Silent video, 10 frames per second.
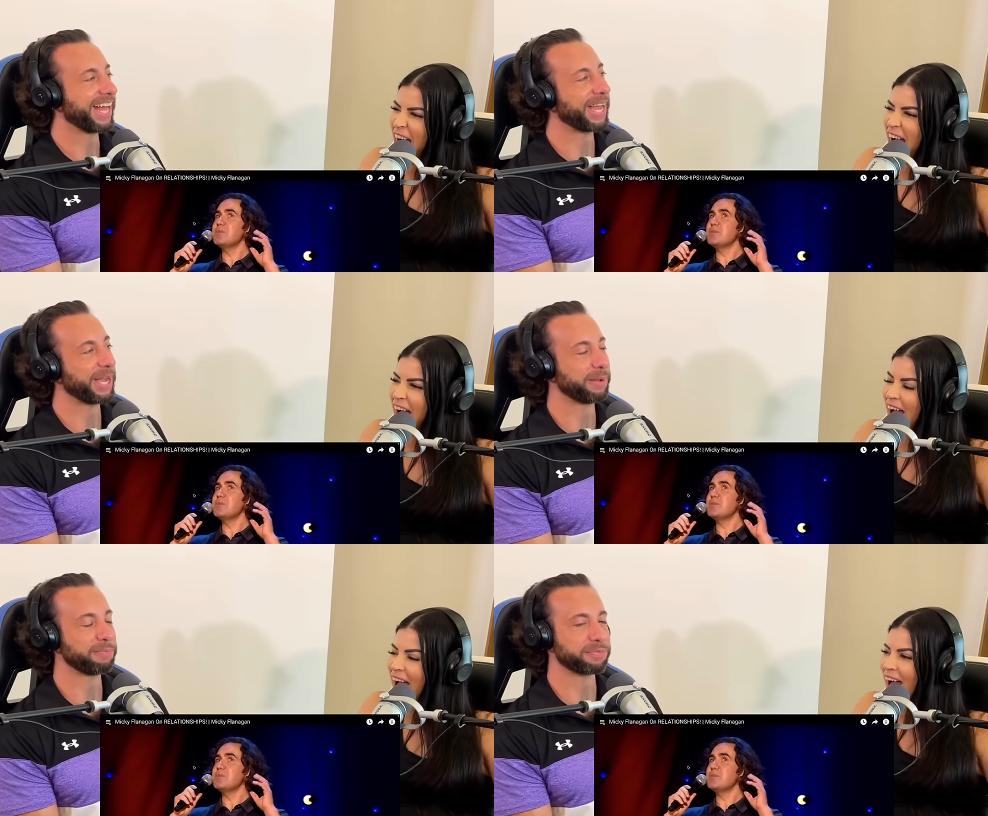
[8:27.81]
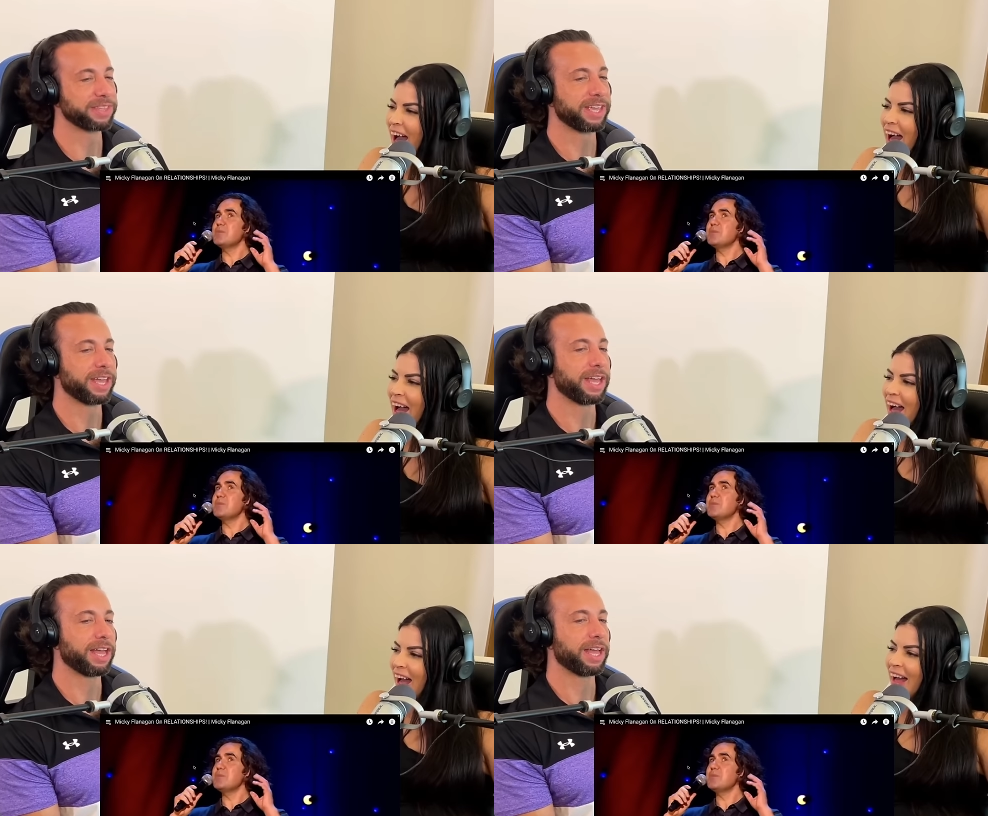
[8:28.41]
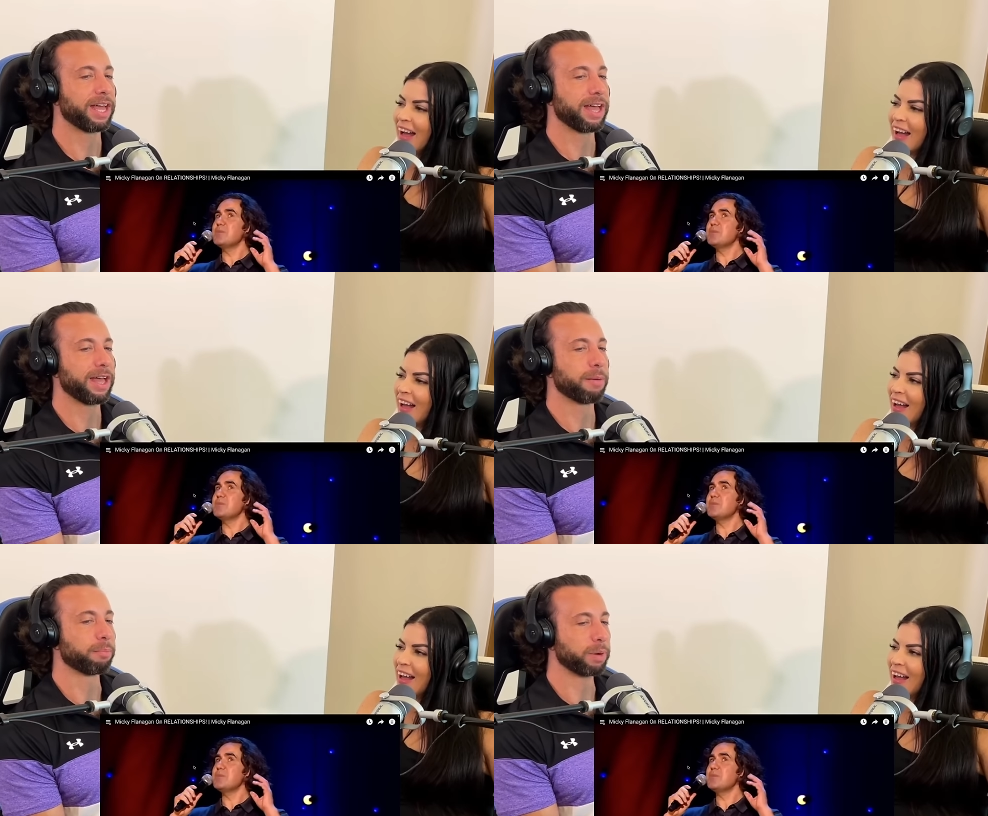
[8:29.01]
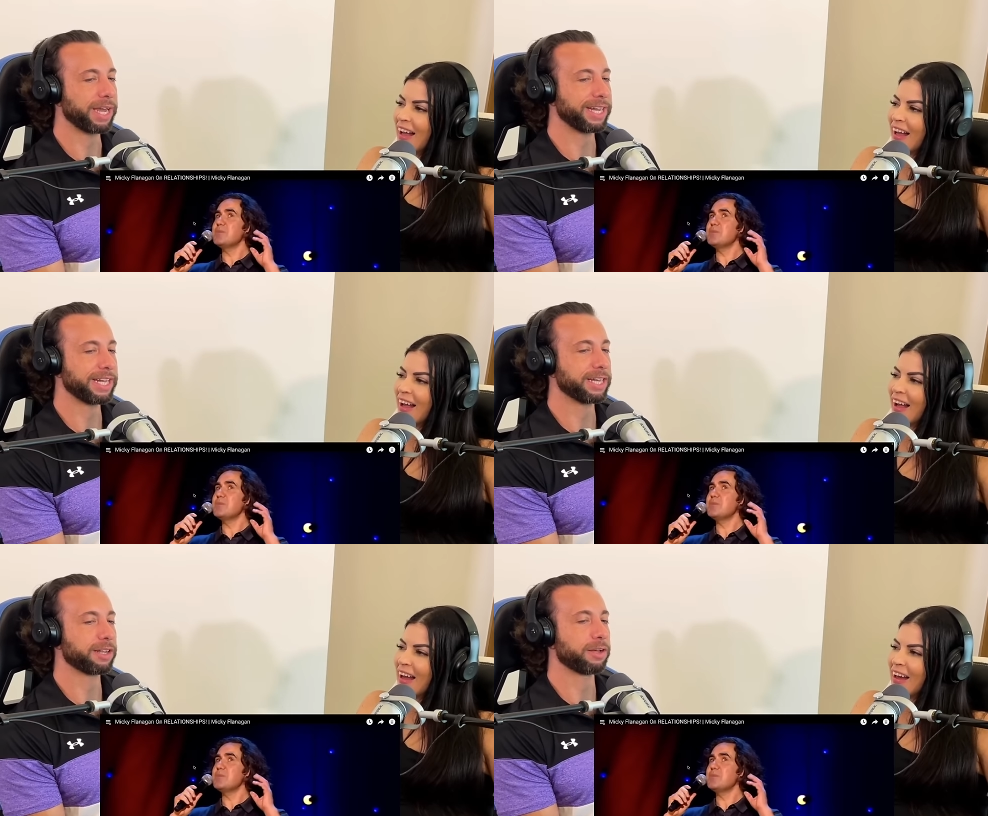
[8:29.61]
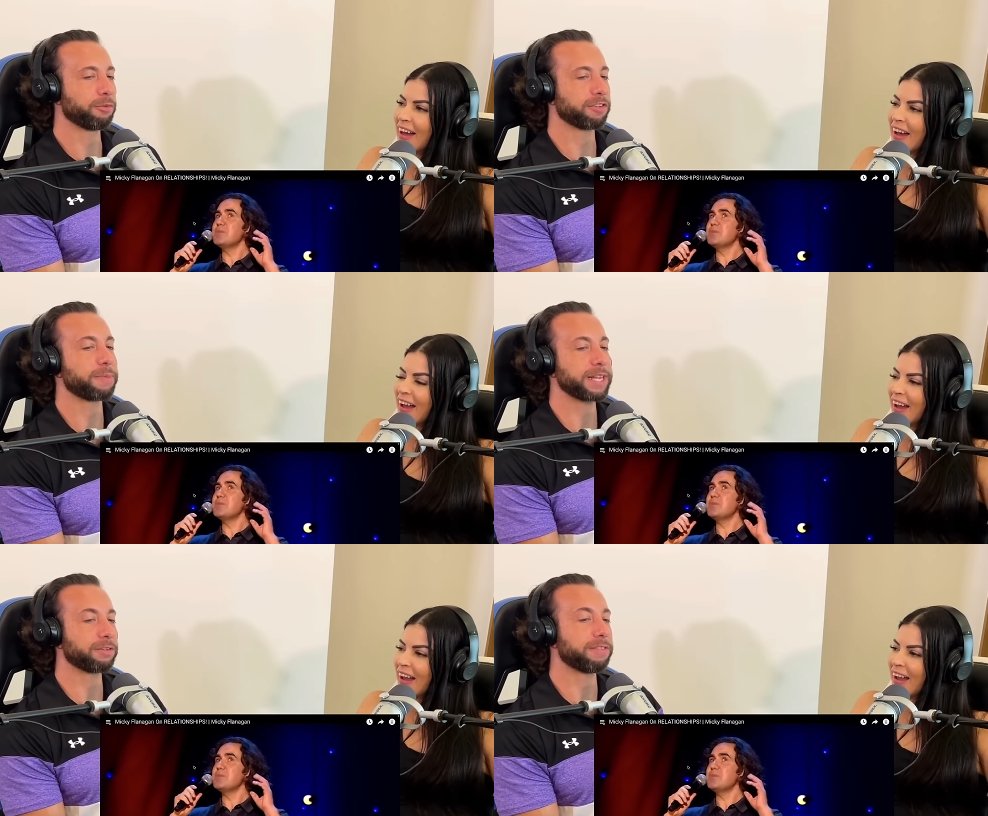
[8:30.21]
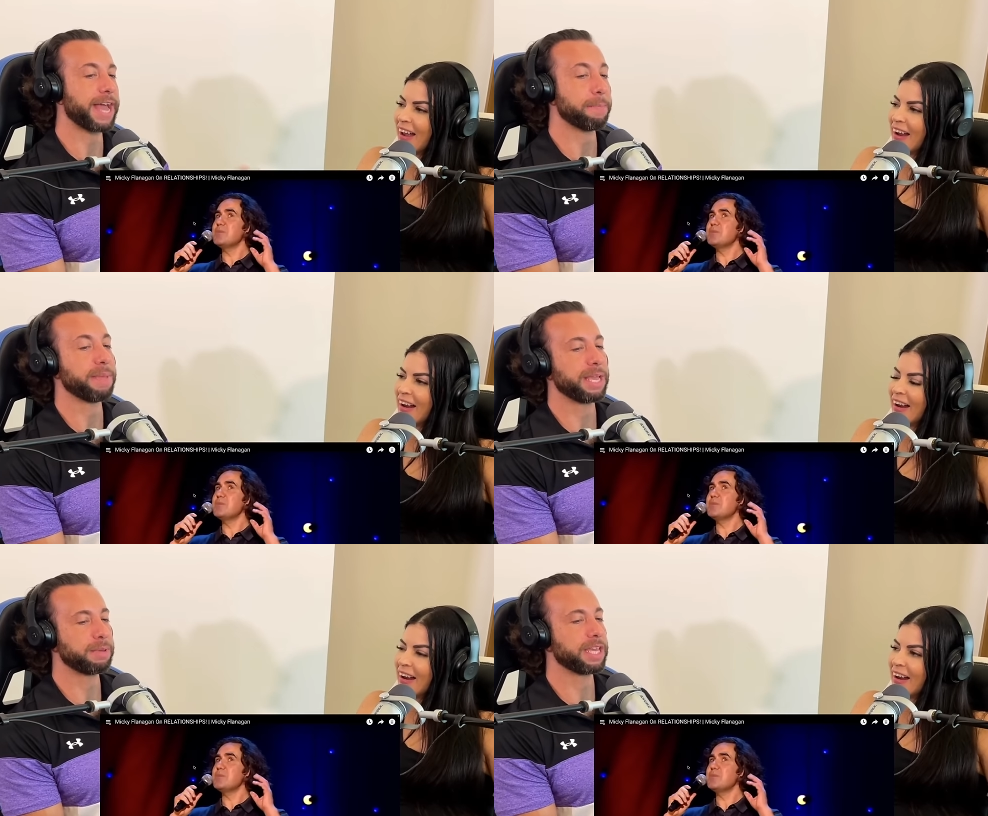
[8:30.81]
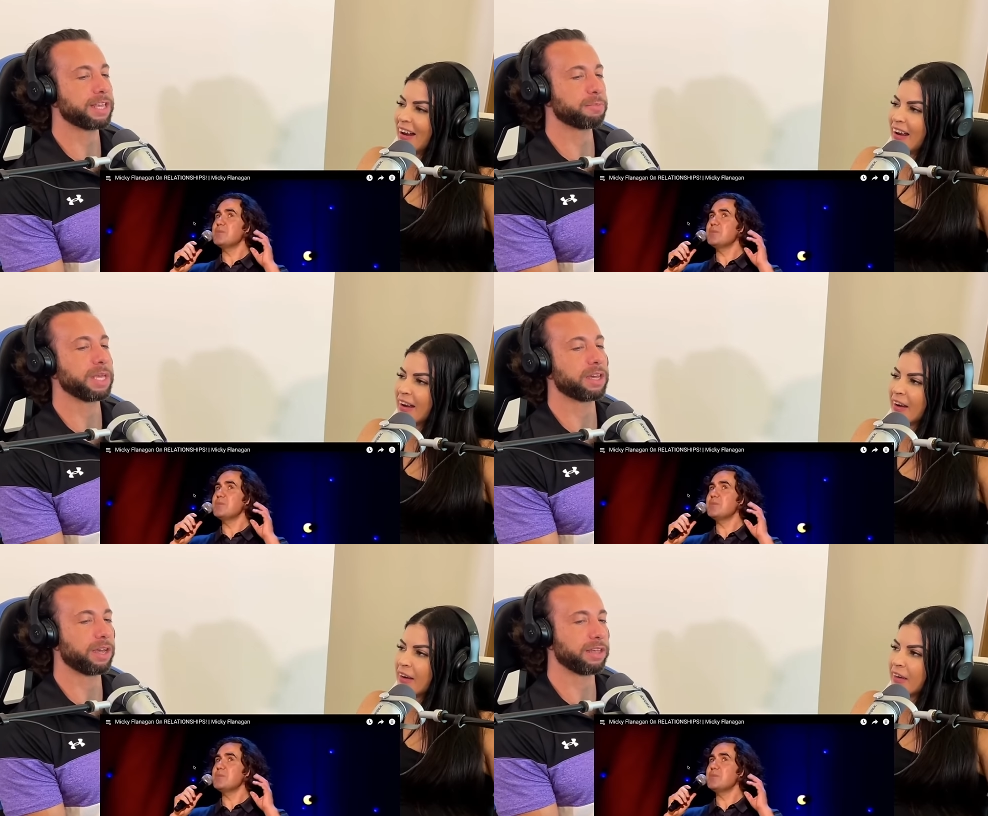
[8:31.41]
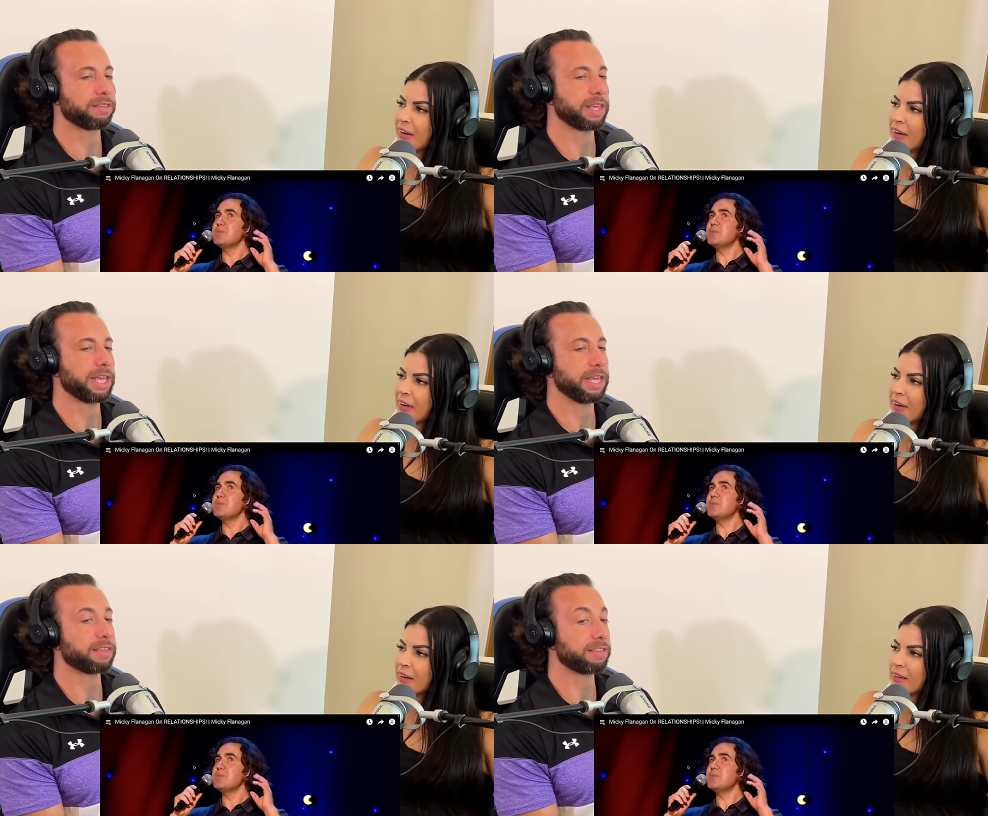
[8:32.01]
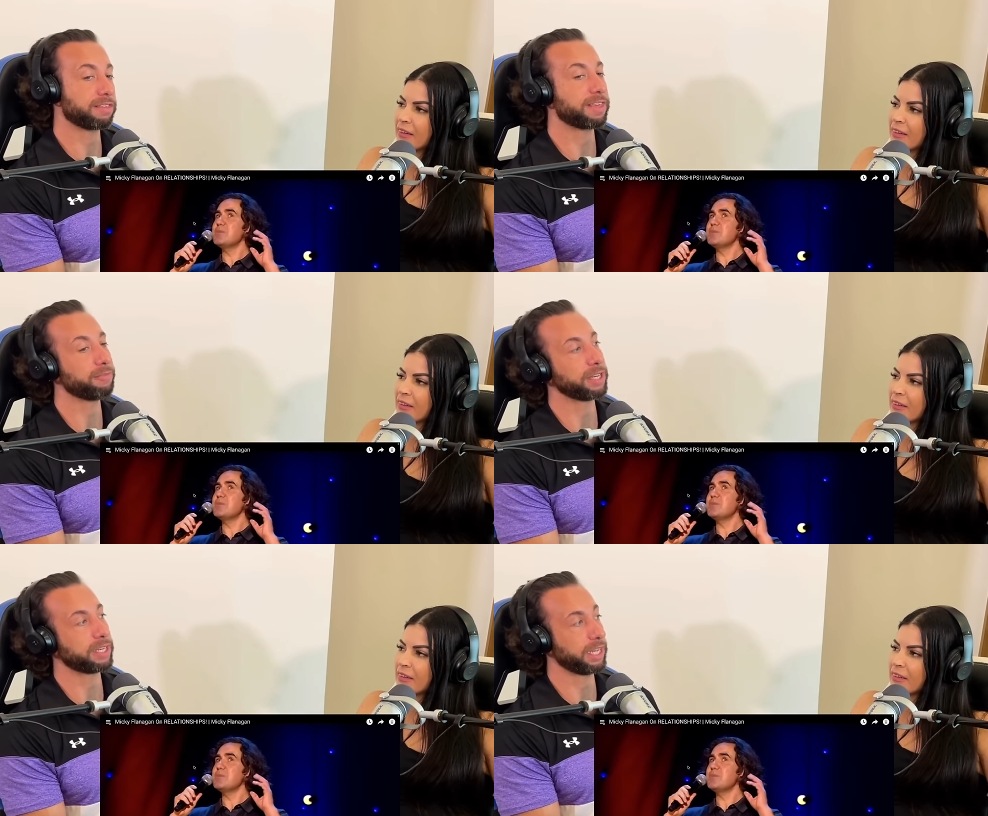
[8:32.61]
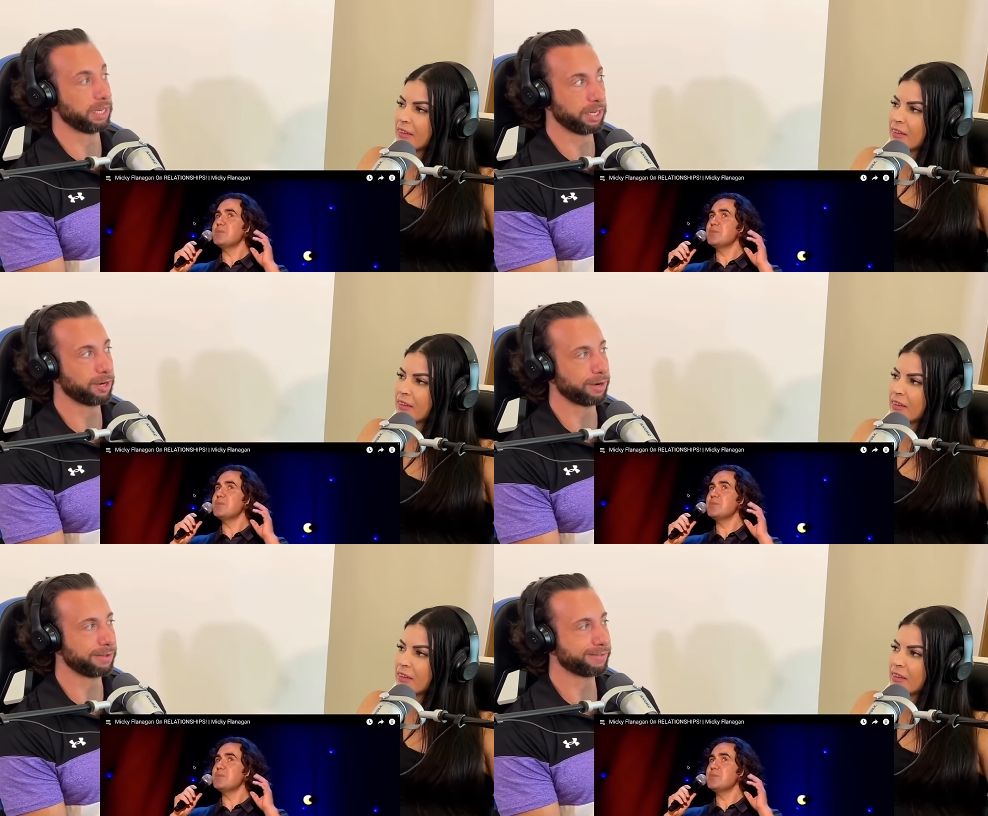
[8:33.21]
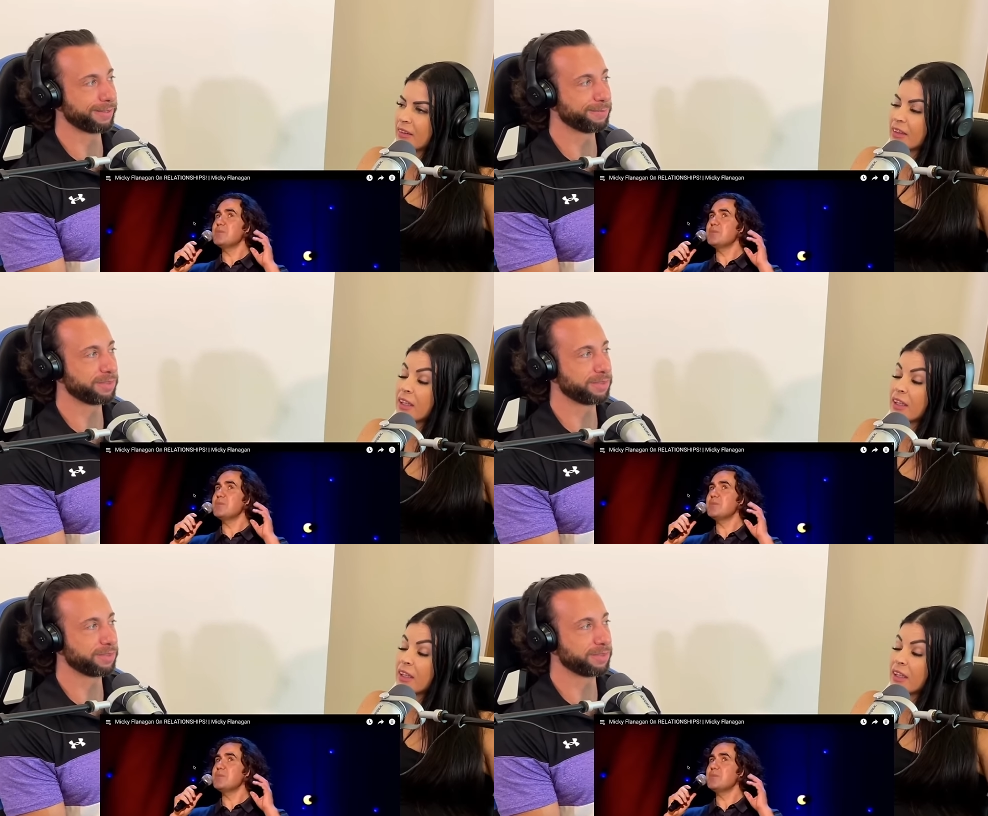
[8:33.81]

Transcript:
Speaker 1: Um, but in respect of that, maybe it's because he said 17 years.